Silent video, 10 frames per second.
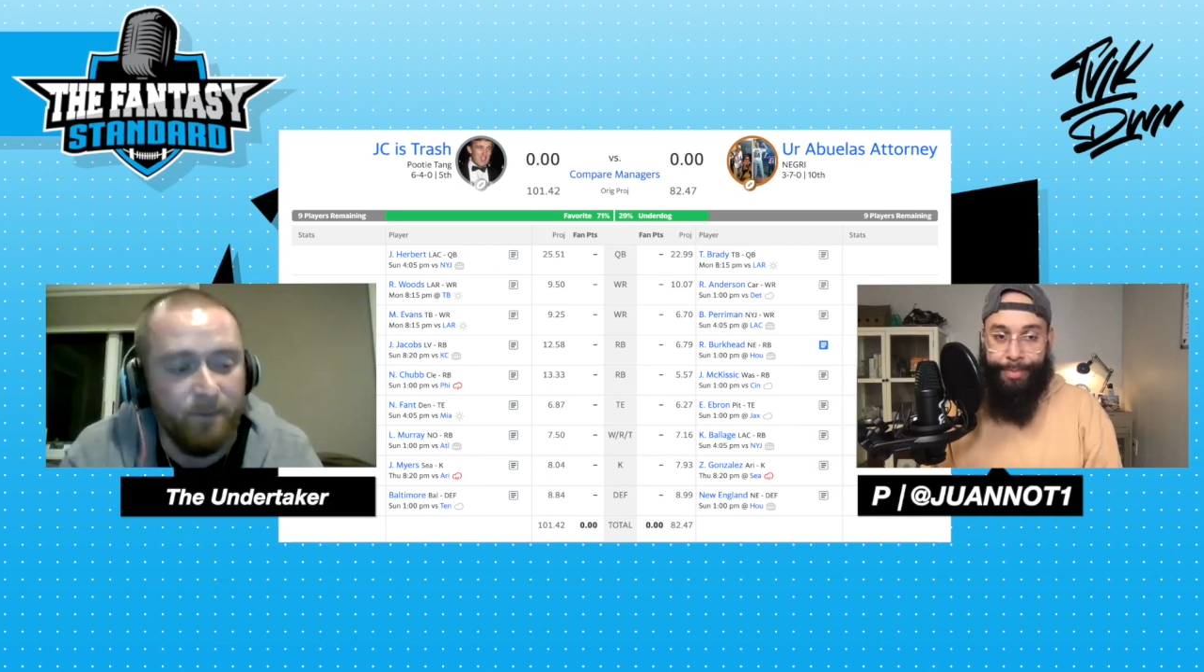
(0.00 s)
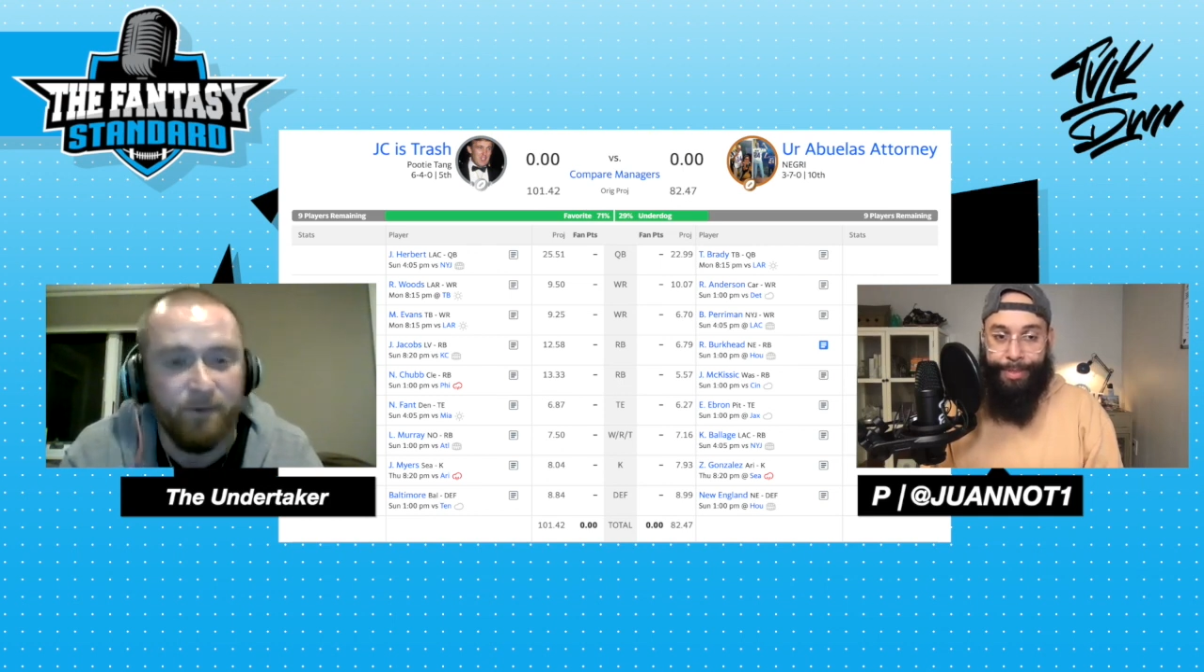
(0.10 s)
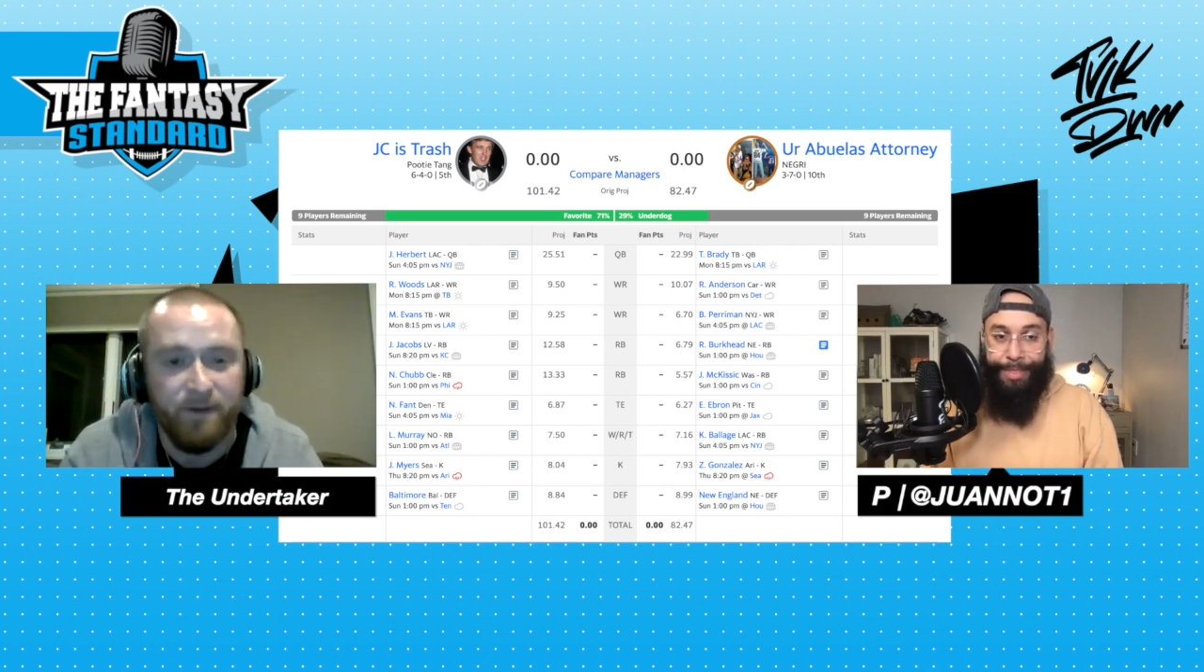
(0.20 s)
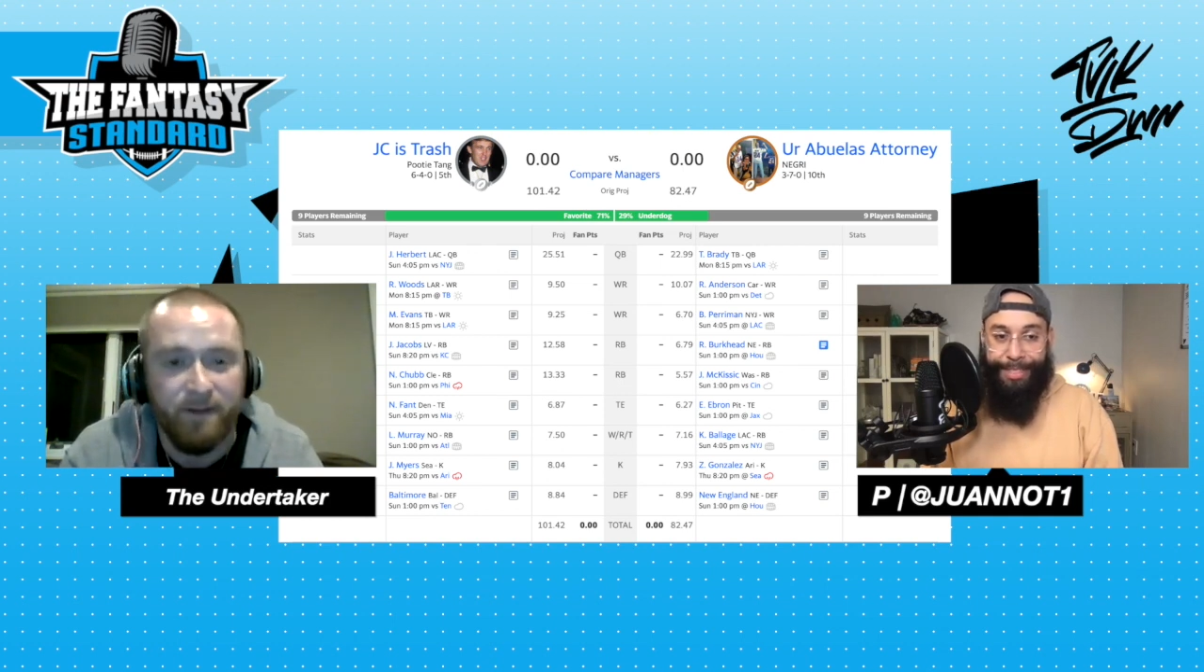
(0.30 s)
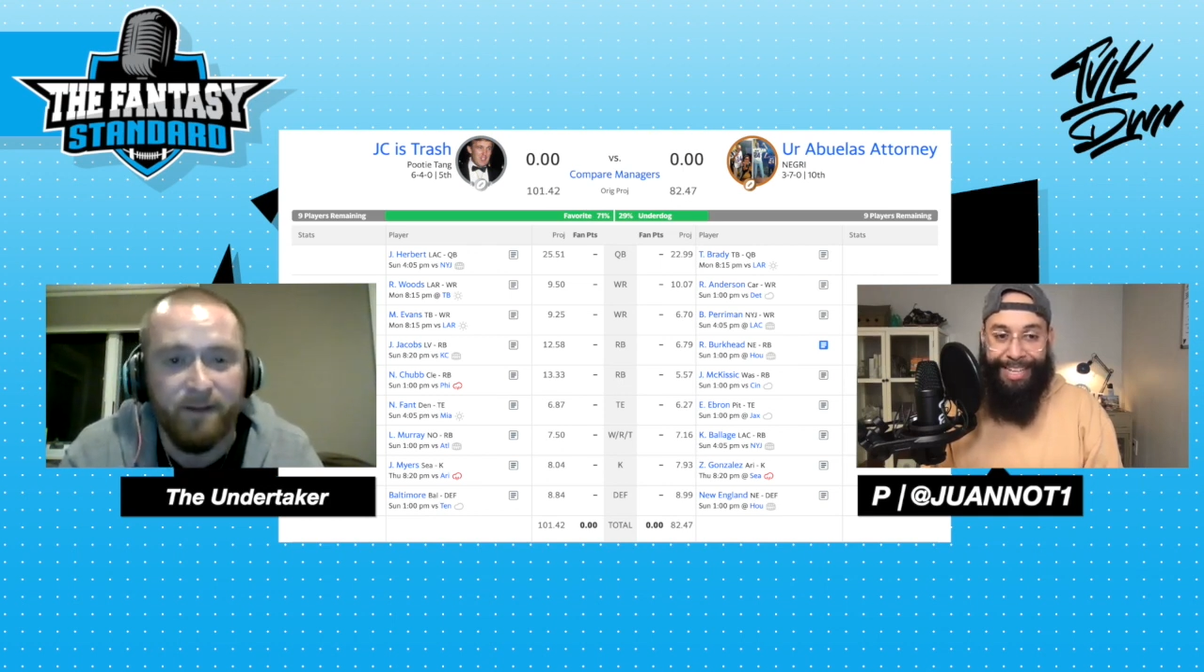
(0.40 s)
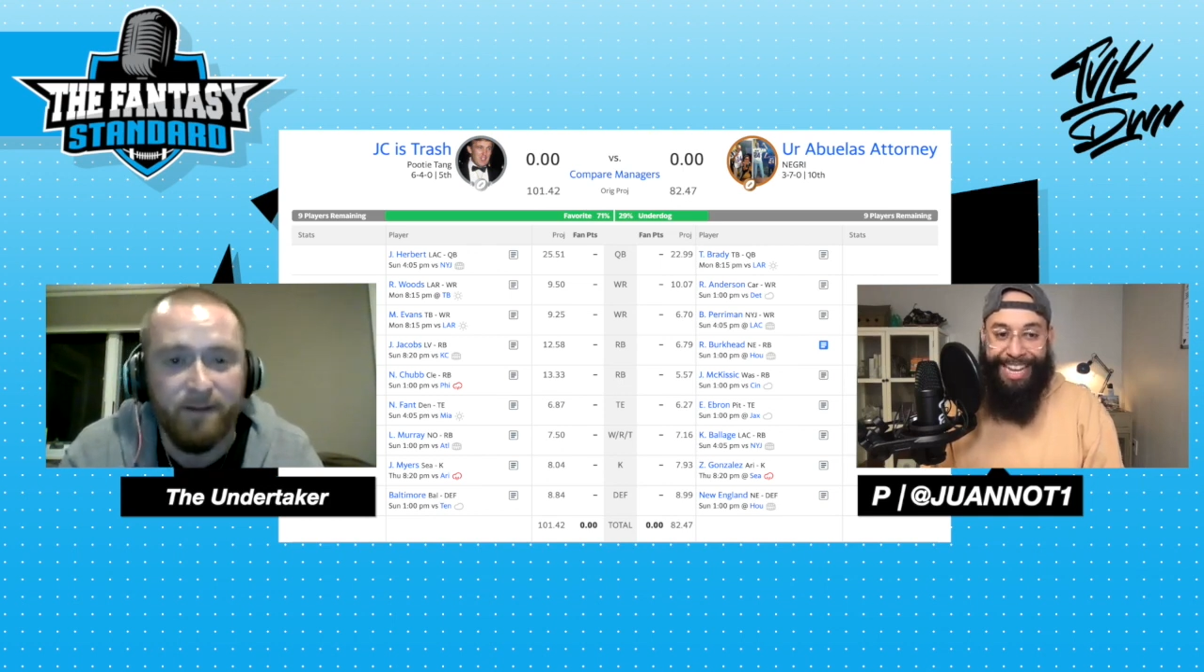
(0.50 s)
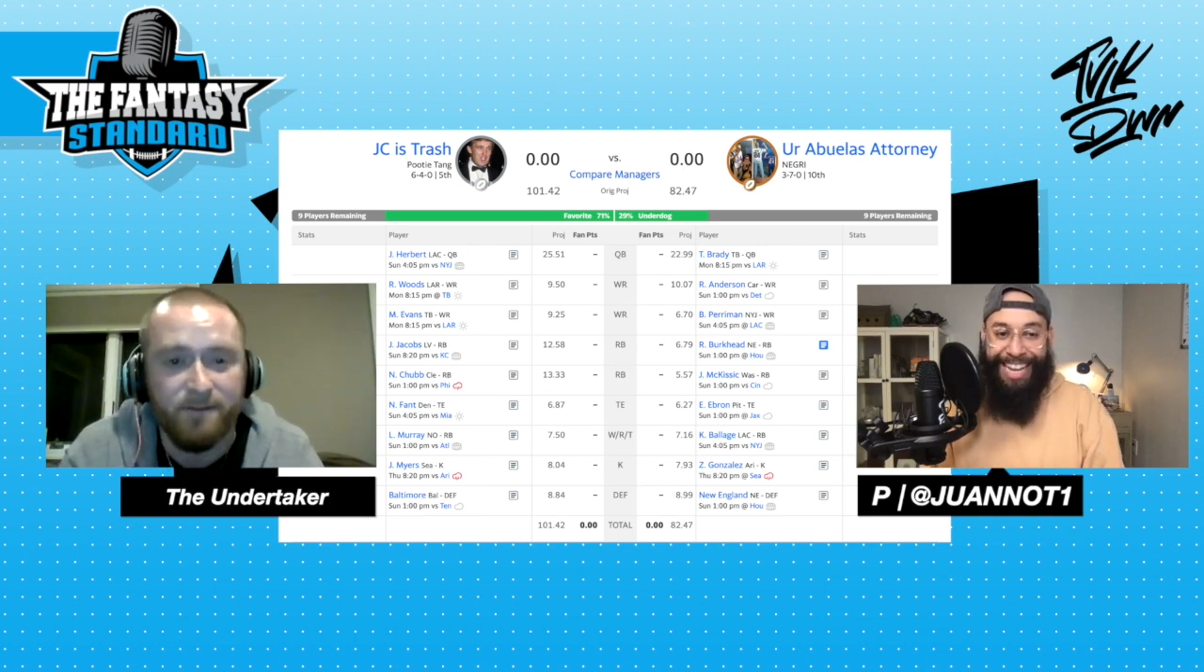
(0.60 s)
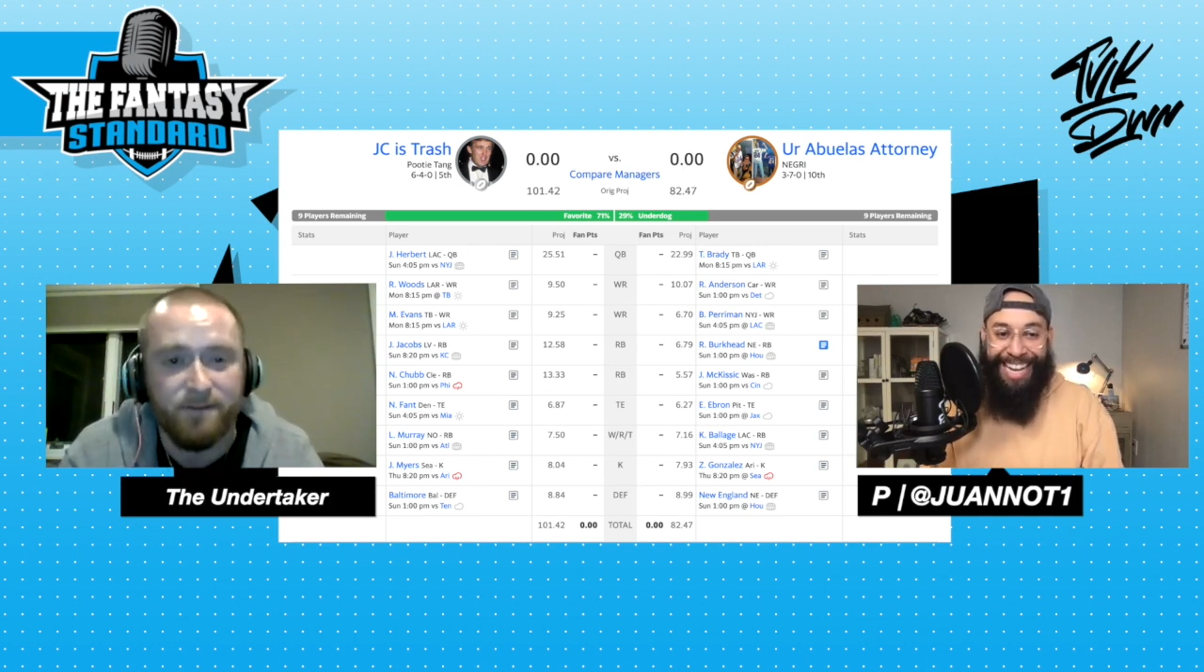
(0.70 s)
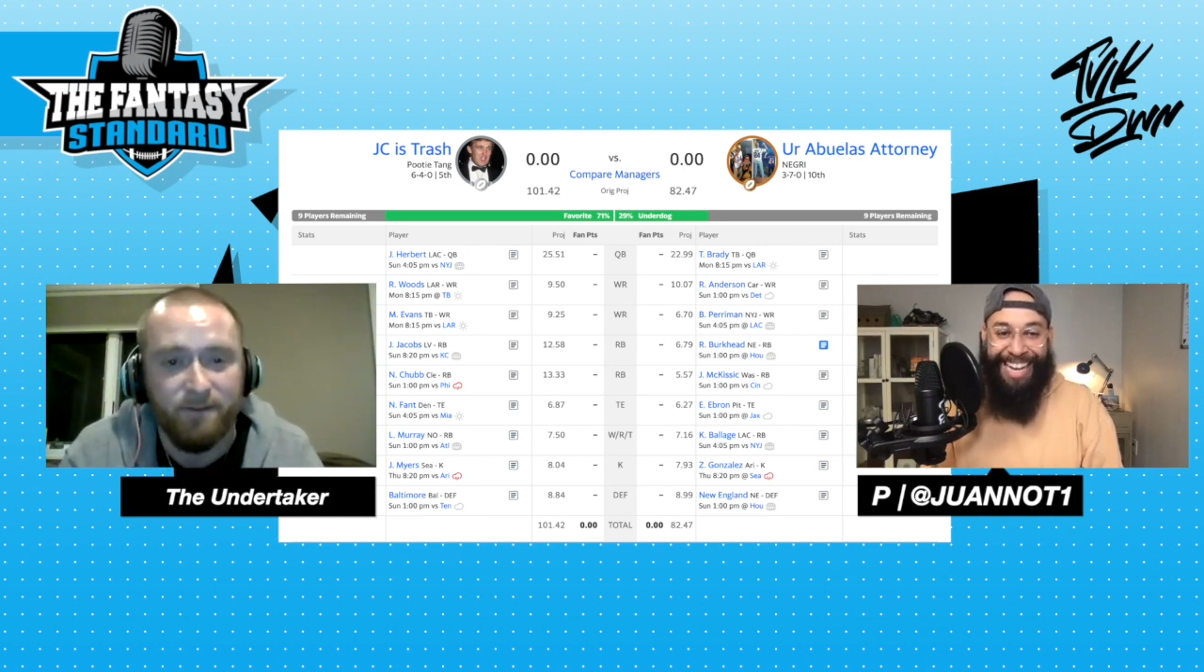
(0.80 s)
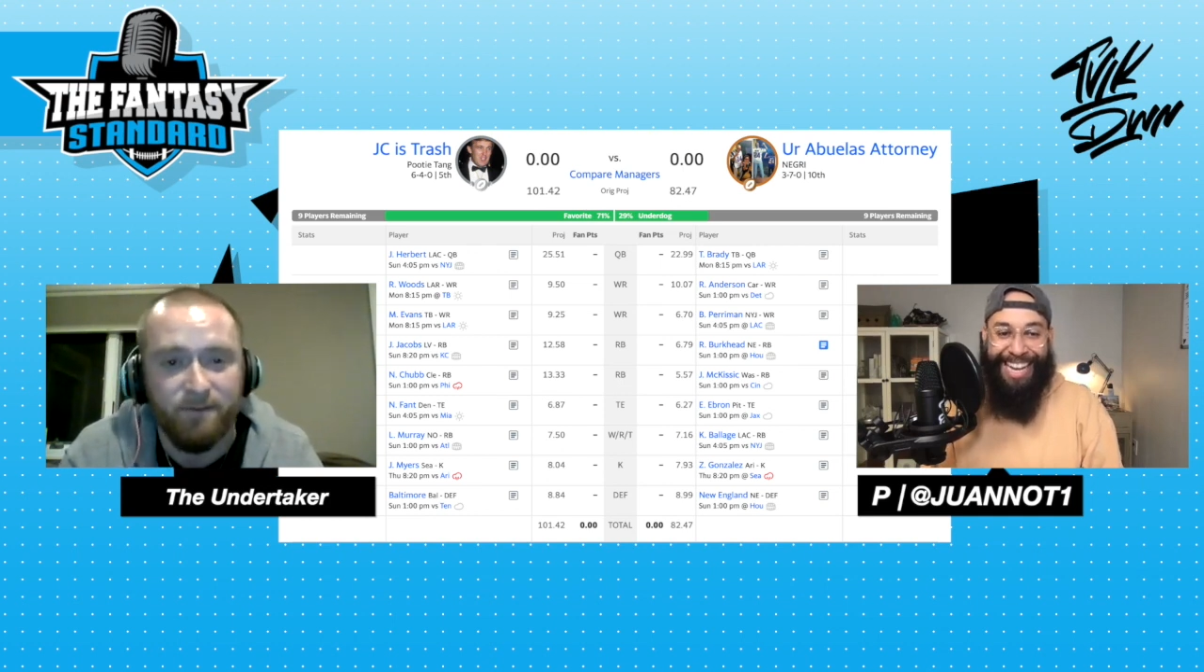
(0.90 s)
Murray.
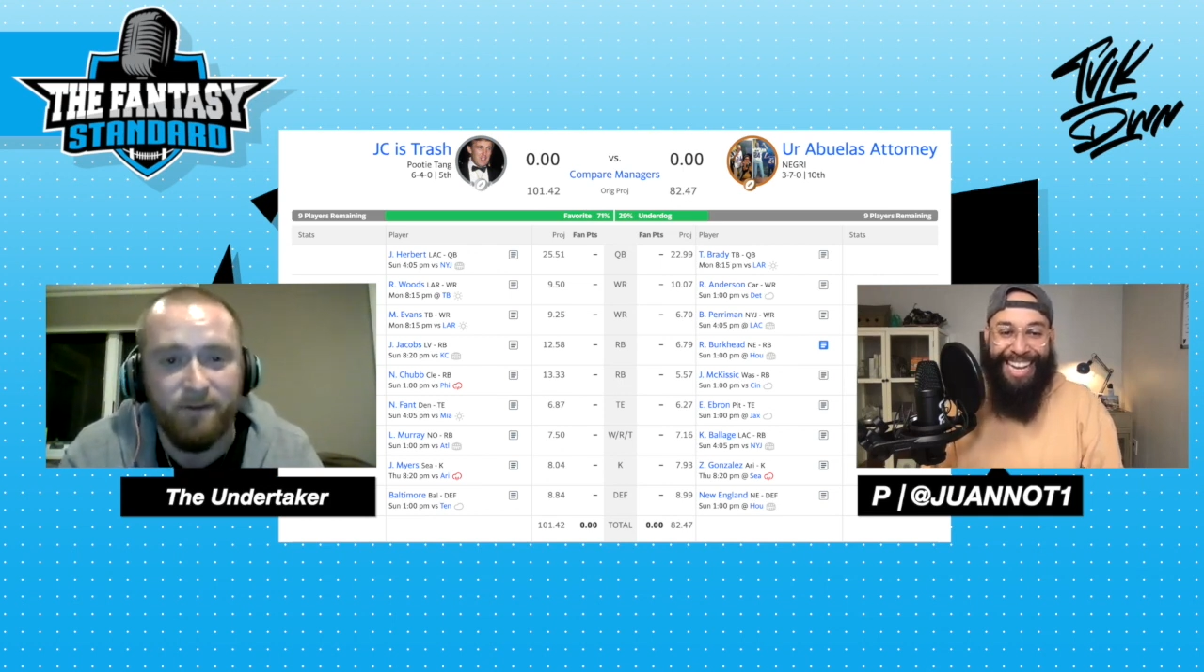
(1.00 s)
So